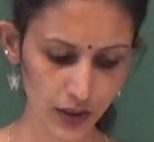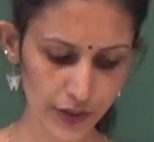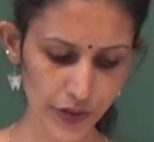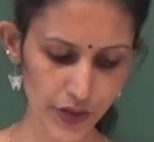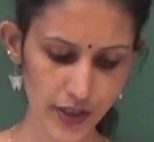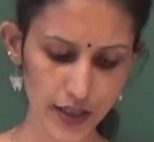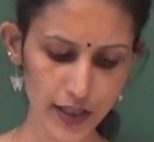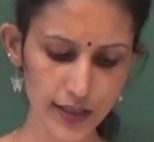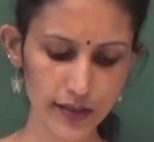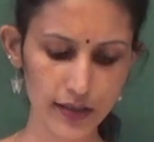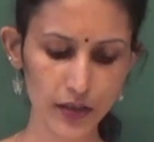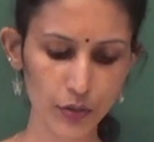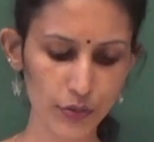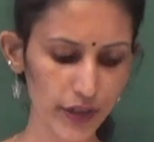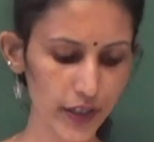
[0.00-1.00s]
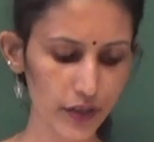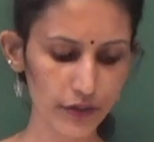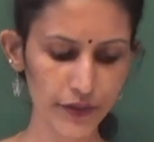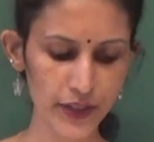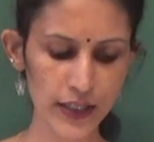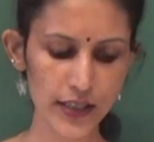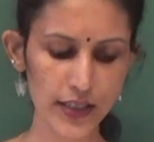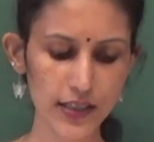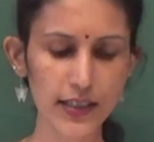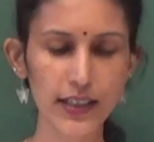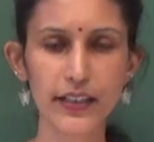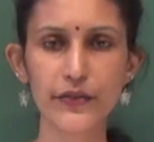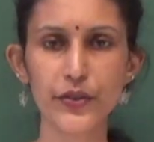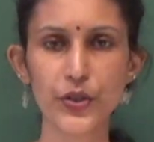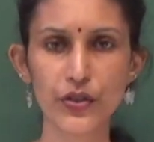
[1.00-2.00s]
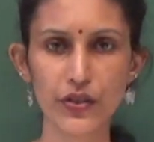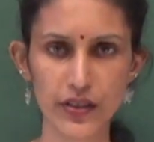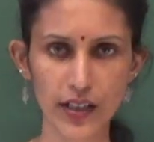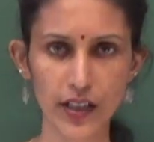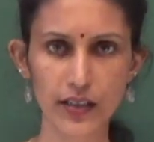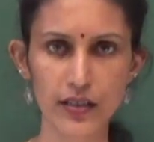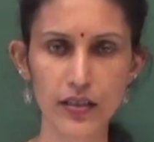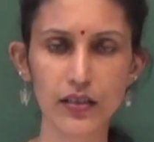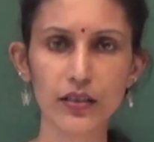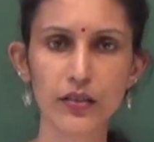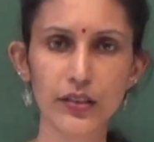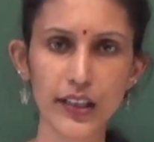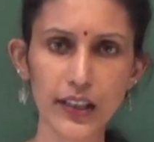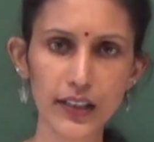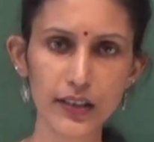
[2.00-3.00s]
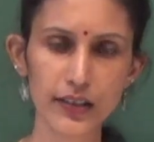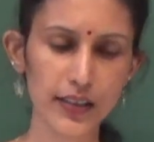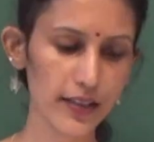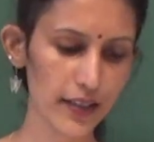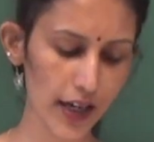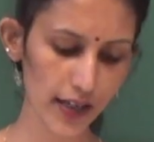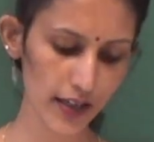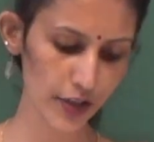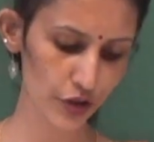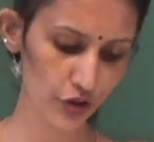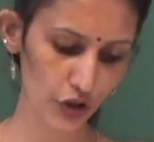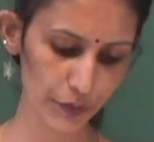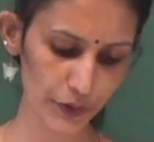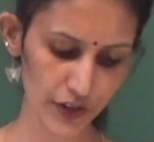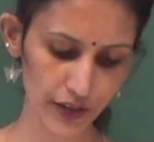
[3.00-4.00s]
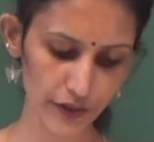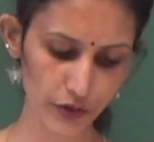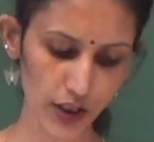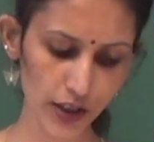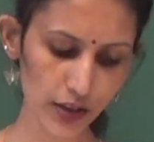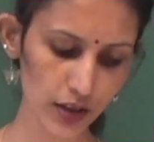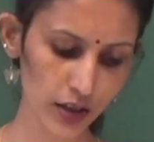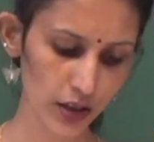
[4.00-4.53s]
She is the queen of Indian television sector, okay, the daily soaps that run